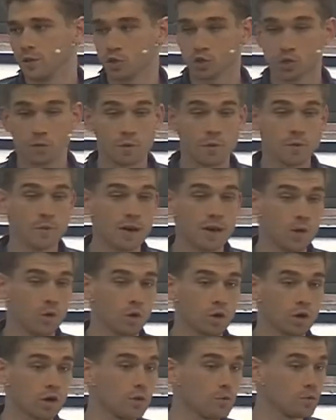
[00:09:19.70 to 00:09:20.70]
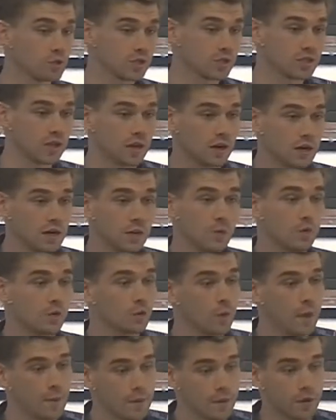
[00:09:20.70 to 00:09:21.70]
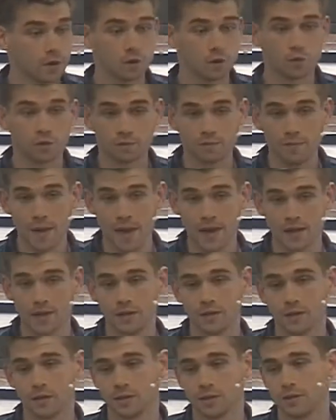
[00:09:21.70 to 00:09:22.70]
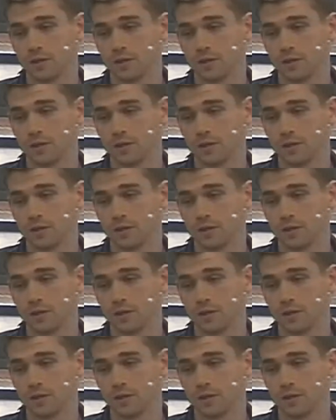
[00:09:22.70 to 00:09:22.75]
Or someone might work almost entirely with women or with men.